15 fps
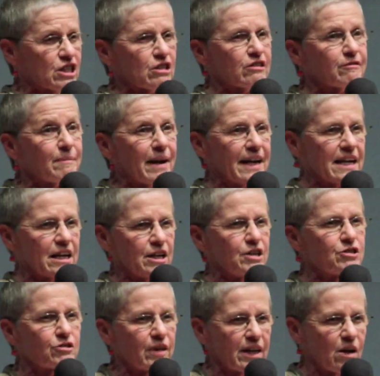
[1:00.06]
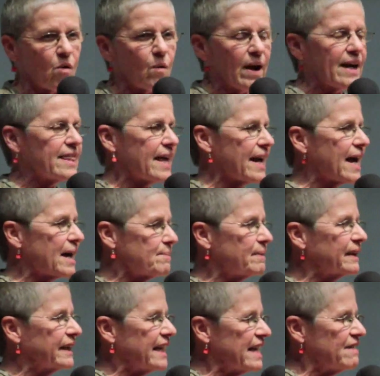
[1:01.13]
serve my country in a way that I
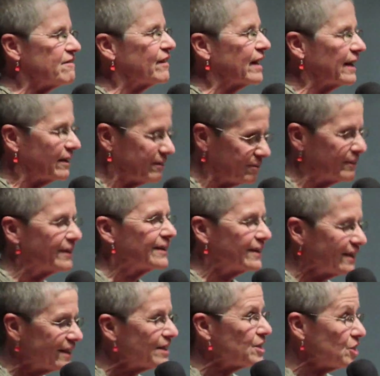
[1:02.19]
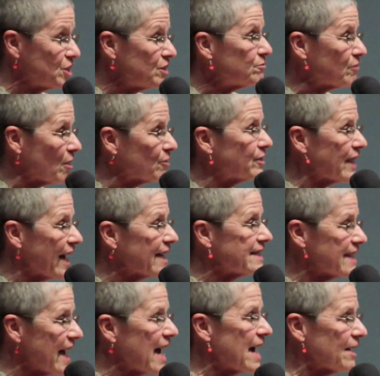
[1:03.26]
believe in. She wrote
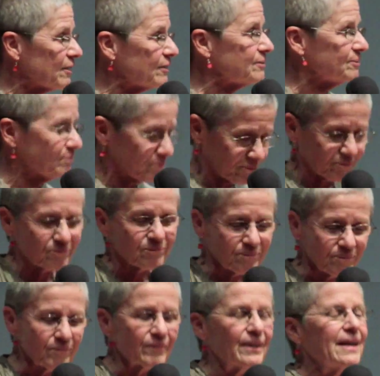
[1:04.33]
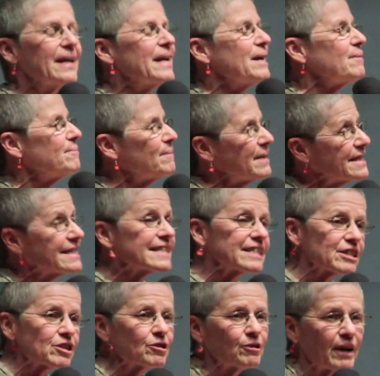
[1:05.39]
that down.
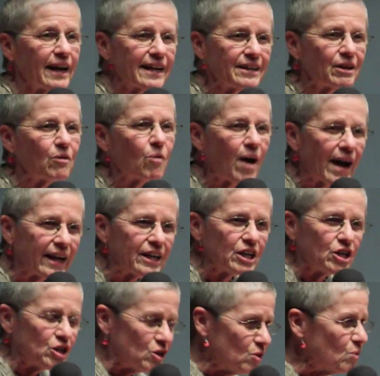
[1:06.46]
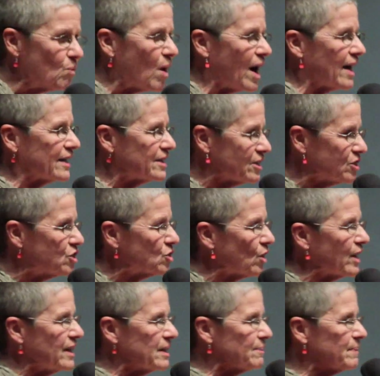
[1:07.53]
Mrs. Crandall, why do you want to
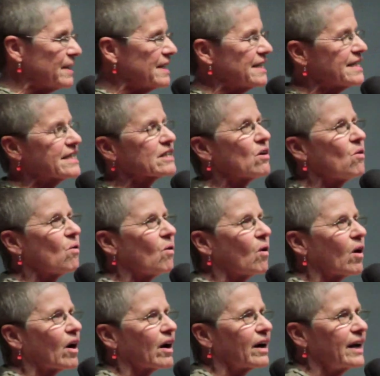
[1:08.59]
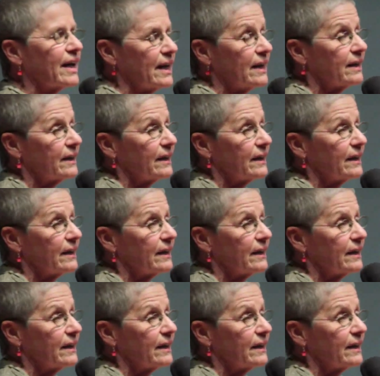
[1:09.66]
join the Peace Corps?